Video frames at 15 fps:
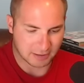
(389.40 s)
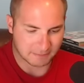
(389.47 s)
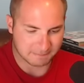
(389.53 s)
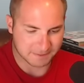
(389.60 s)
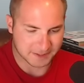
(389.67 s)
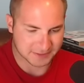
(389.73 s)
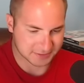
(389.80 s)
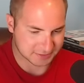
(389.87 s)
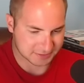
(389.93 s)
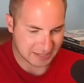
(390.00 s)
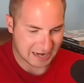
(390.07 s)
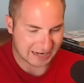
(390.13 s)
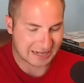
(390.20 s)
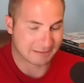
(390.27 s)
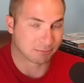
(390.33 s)
This is
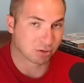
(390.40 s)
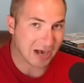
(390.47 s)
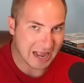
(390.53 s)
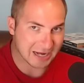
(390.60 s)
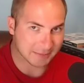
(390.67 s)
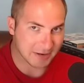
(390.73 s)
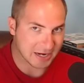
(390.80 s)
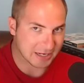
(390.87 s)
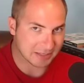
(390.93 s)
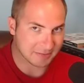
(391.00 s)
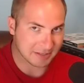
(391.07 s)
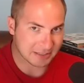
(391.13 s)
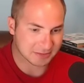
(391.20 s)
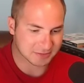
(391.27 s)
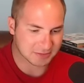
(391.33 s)
not a brag by any
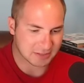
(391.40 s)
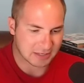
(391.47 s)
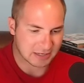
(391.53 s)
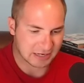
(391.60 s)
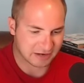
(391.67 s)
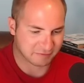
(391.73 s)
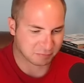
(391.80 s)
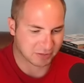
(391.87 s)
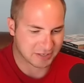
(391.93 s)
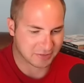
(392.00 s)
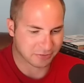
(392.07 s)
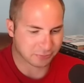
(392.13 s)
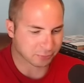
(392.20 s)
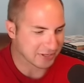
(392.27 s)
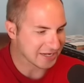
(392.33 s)
means. I've played
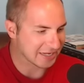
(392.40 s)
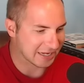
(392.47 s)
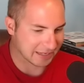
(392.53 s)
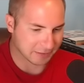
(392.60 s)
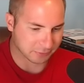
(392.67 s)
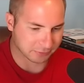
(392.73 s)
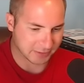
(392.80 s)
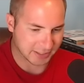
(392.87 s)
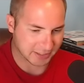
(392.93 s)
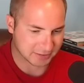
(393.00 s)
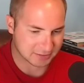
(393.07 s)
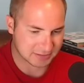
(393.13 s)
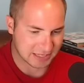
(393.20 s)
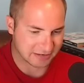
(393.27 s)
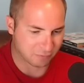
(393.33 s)
3 King of the
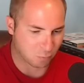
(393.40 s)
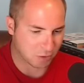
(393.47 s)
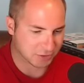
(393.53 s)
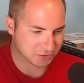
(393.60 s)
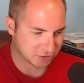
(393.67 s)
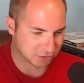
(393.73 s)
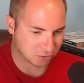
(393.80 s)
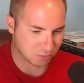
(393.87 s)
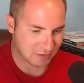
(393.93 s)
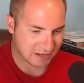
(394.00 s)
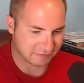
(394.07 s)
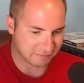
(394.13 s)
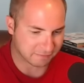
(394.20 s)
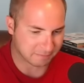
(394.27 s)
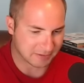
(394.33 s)
Rings. I've won 2.
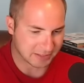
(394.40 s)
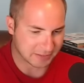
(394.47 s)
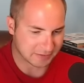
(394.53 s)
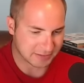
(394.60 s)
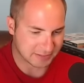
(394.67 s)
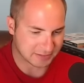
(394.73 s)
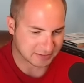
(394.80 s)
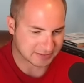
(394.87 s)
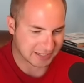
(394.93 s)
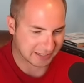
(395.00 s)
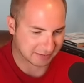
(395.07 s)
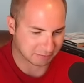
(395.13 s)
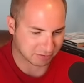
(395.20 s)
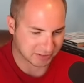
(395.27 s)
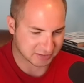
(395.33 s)
I've been the
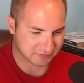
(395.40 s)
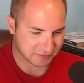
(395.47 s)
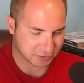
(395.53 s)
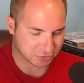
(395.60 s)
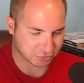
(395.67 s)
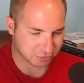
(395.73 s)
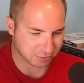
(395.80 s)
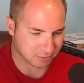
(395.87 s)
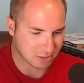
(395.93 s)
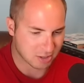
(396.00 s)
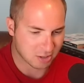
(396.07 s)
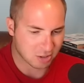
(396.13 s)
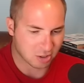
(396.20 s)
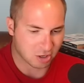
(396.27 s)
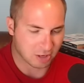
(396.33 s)
second place finisher
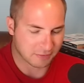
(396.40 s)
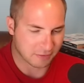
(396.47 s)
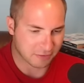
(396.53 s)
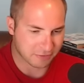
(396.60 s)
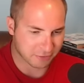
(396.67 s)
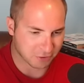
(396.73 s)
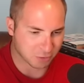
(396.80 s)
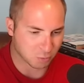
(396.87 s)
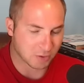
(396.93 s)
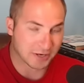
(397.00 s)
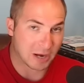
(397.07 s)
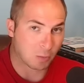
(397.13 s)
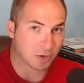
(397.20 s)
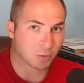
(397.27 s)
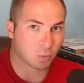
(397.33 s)
on the third one.
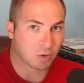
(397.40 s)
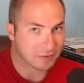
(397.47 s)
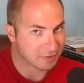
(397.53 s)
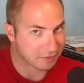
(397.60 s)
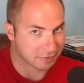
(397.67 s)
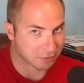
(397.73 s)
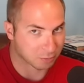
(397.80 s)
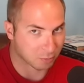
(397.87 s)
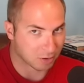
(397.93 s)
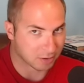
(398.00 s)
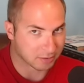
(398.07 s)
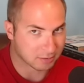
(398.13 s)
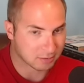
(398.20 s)
I would have won the third one,